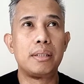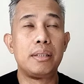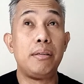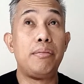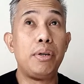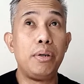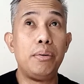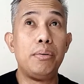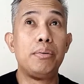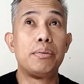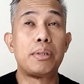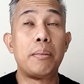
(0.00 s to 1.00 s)
giving
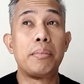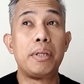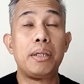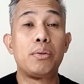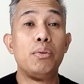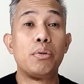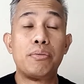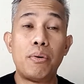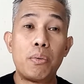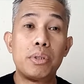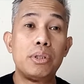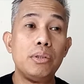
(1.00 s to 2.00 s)
you something to look
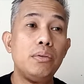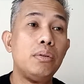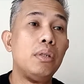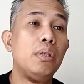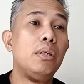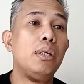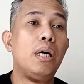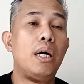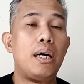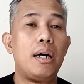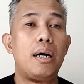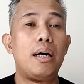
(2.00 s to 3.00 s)
forward to.
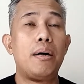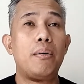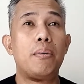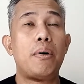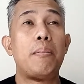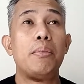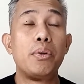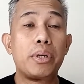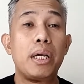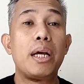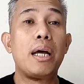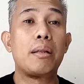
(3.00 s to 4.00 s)
I'm
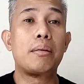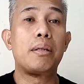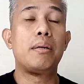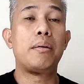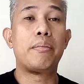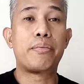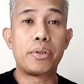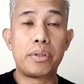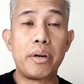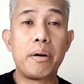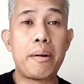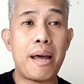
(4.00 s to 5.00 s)
looking at
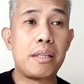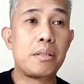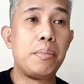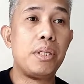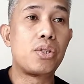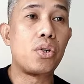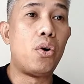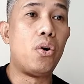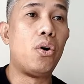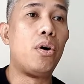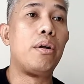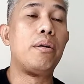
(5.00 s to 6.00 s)
further enhancements
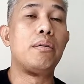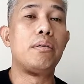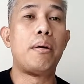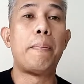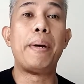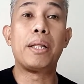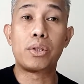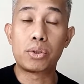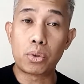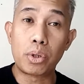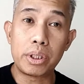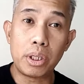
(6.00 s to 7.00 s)
on a better
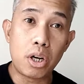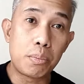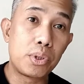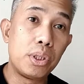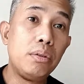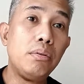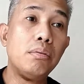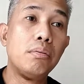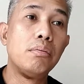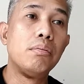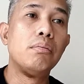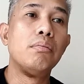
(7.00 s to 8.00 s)
sorting option.
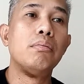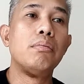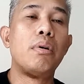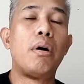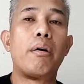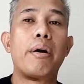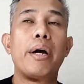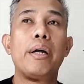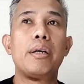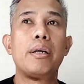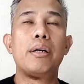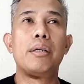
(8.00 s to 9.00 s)
All
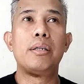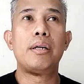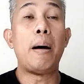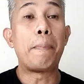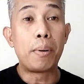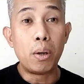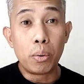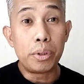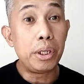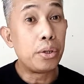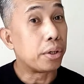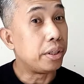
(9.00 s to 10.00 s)
right,
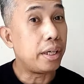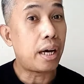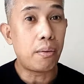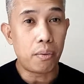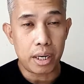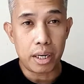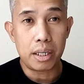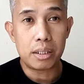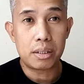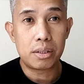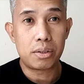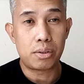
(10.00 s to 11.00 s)
uploading your DIYs.
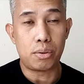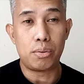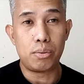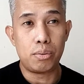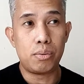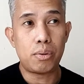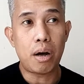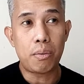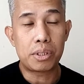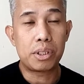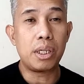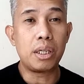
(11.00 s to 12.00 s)
So I
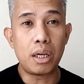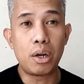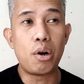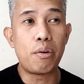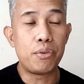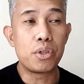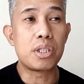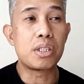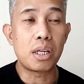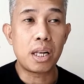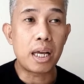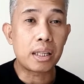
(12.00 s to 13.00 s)
was thinking of, you can
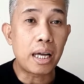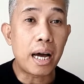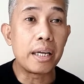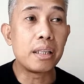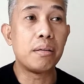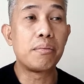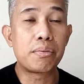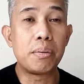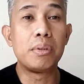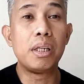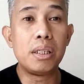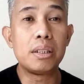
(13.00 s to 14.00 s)
select the item
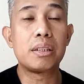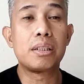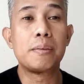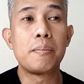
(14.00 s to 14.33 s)
from the list